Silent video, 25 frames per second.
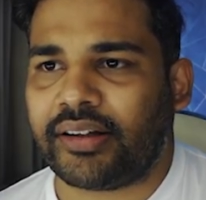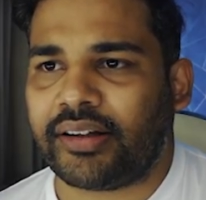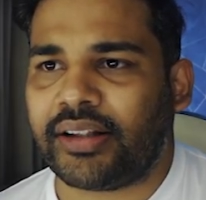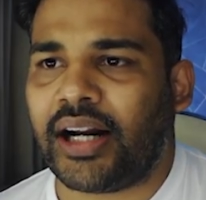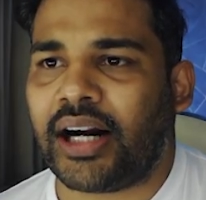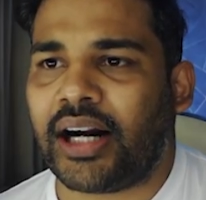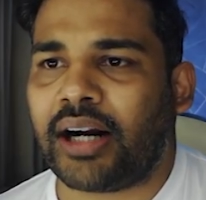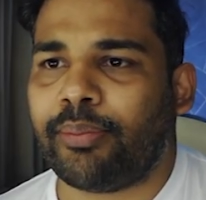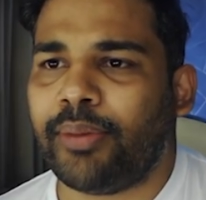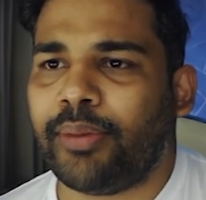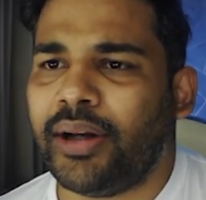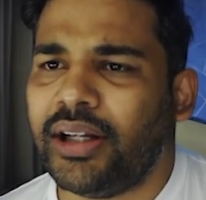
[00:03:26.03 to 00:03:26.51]

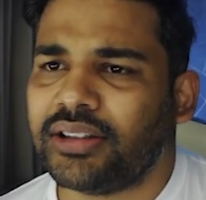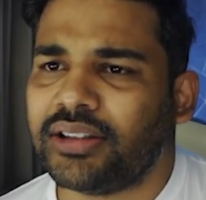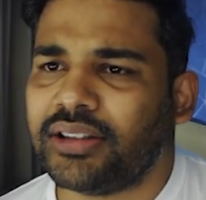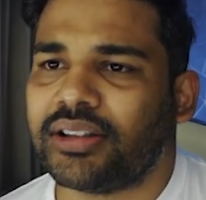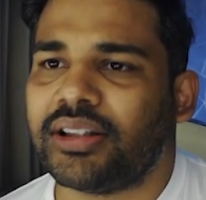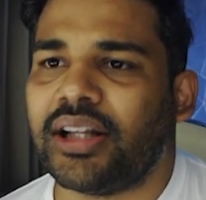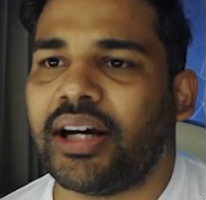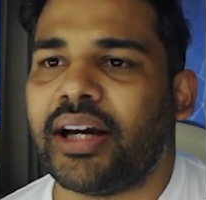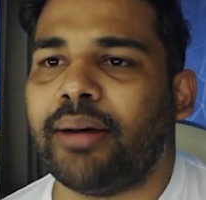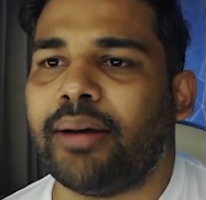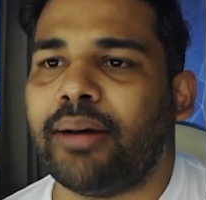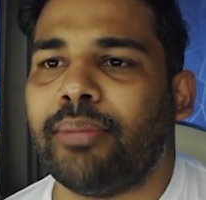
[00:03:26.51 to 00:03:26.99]
That means
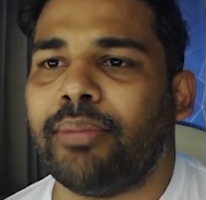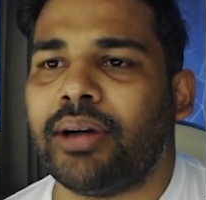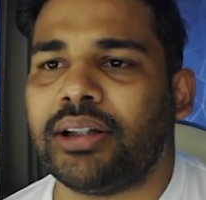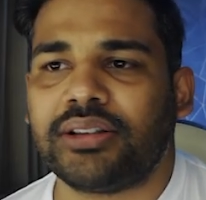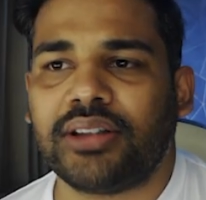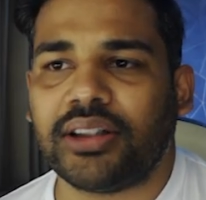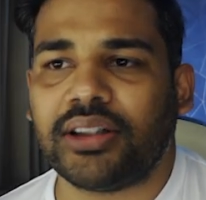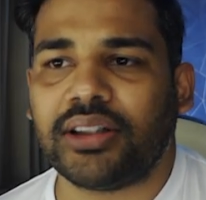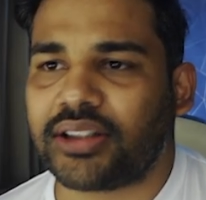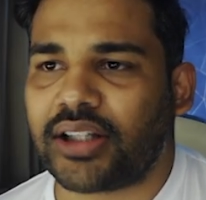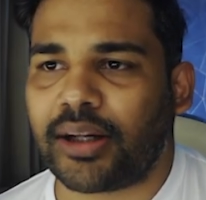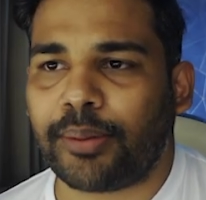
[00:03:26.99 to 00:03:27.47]
the image
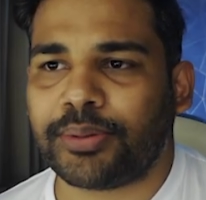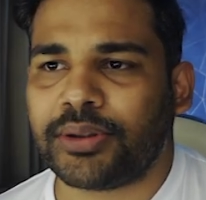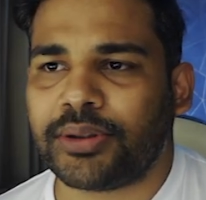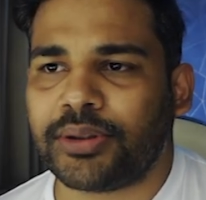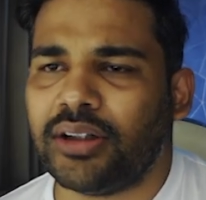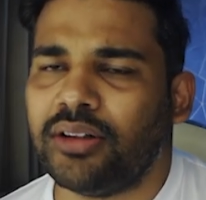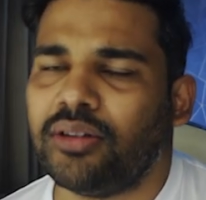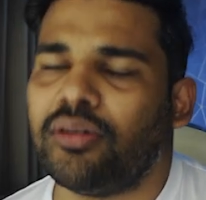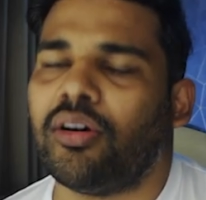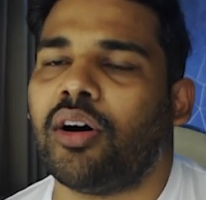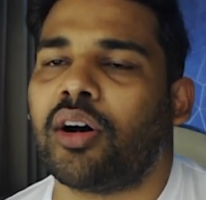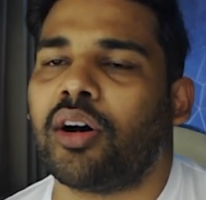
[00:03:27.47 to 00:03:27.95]
description
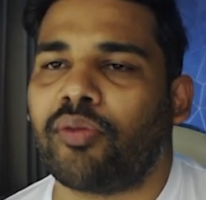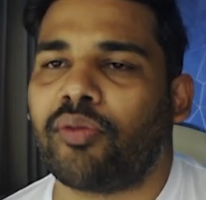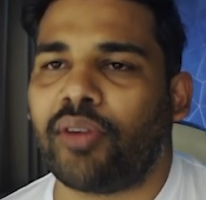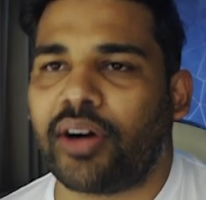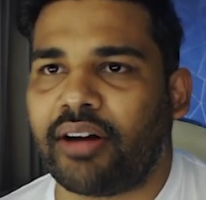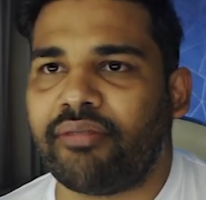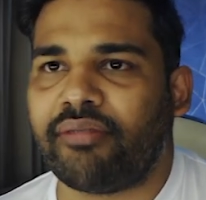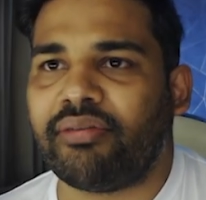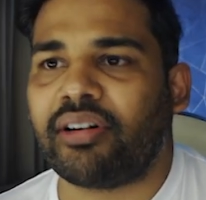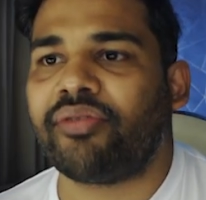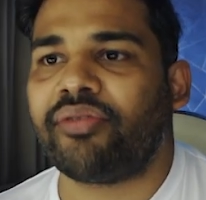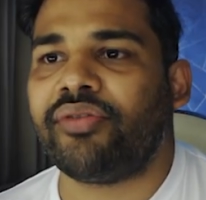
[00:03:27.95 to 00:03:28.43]
or
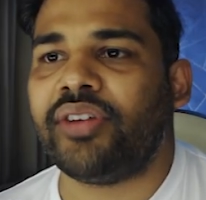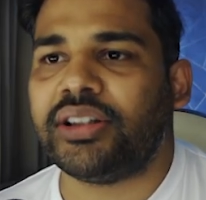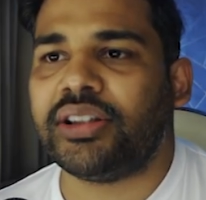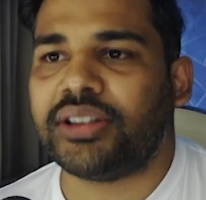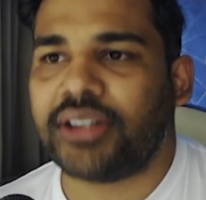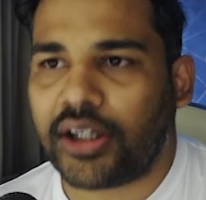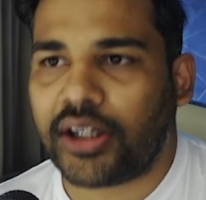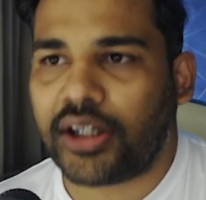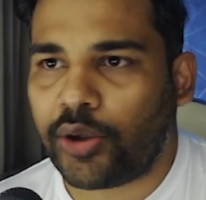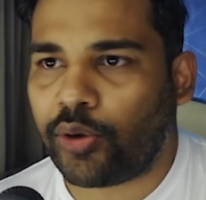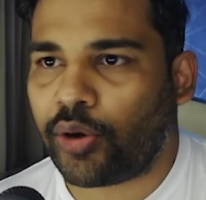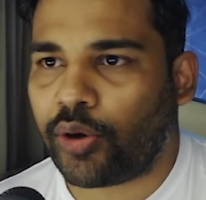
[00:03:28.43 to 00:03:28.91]
whatever feature
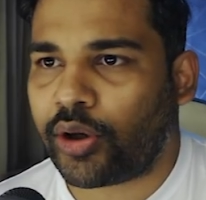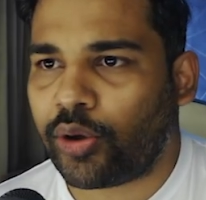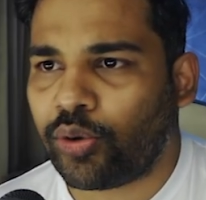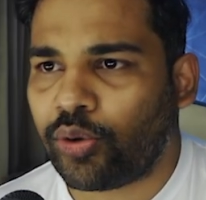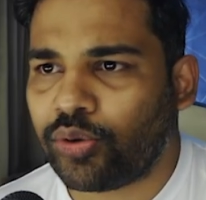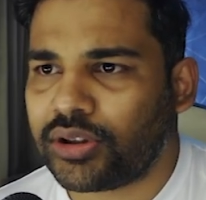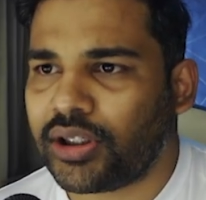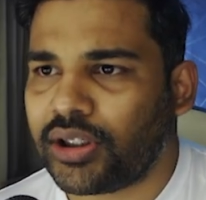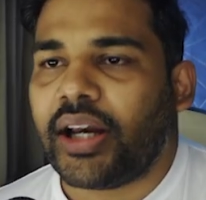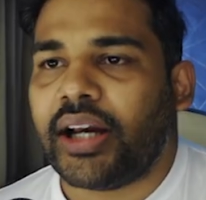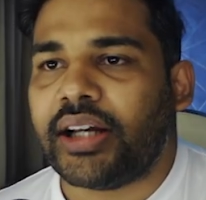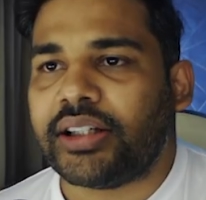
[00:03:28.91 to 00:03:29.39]
you are
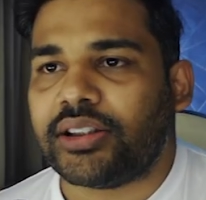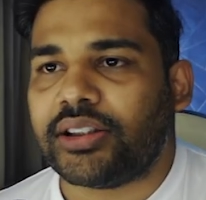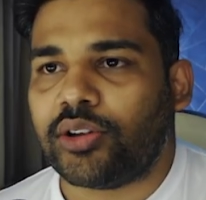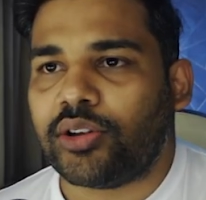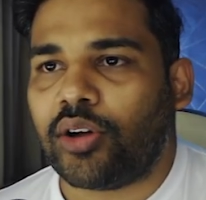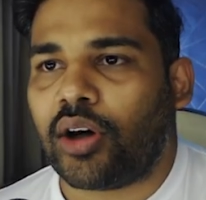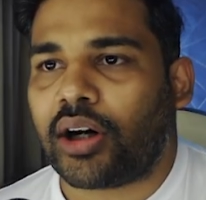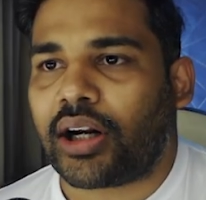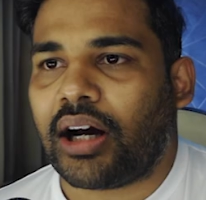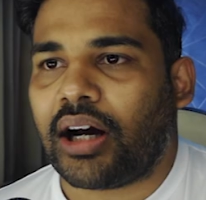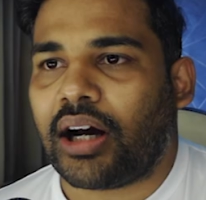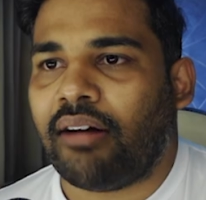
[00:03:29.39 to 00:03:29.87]
using is
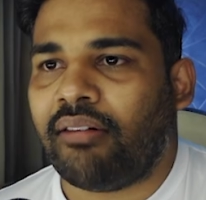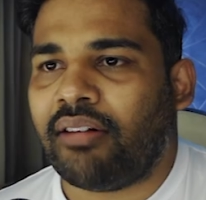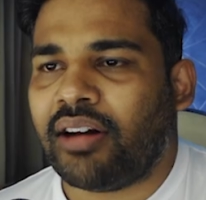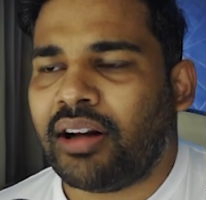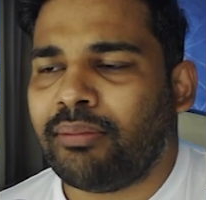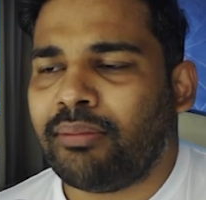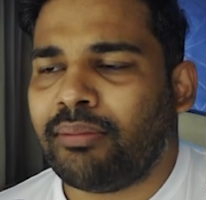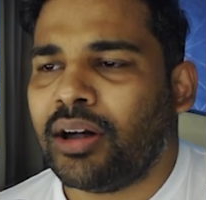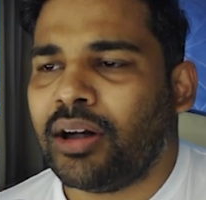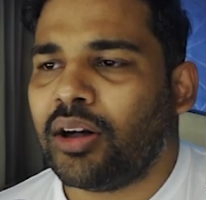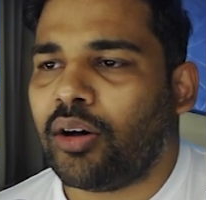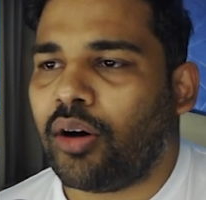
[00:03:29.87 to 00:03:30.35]
not
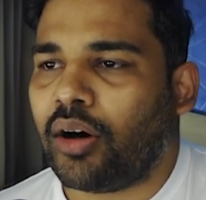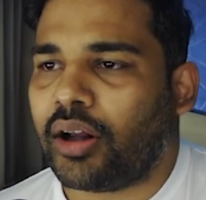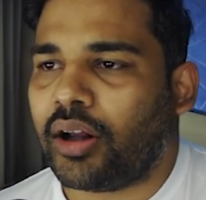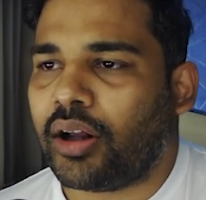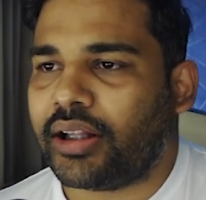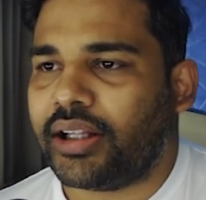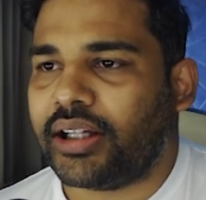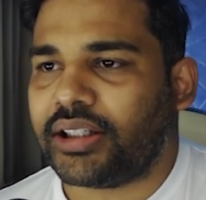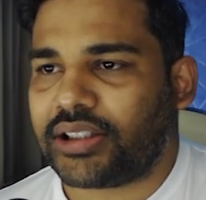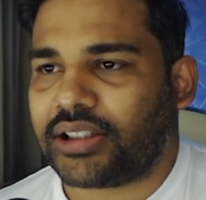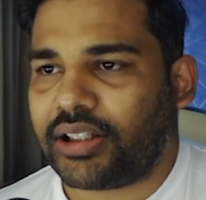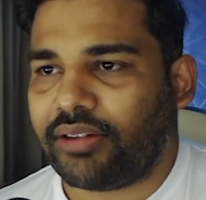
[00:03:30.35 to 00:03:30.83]
available on
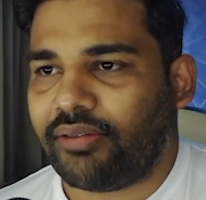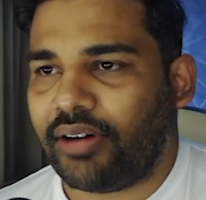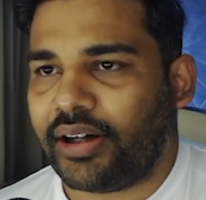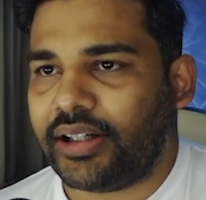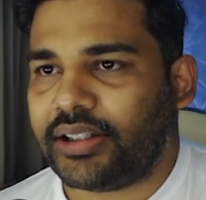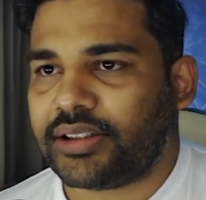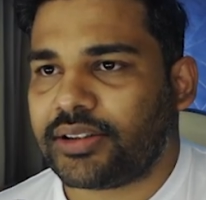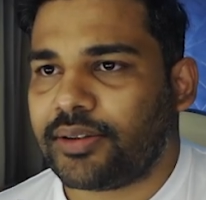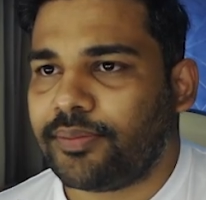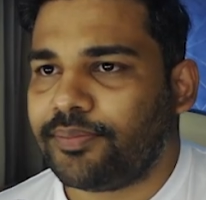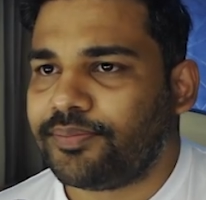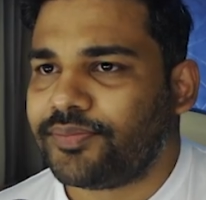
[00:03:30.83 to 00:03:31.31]
this
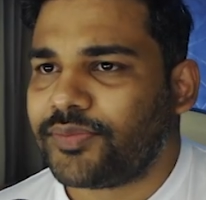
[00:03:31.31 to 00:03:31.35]
device.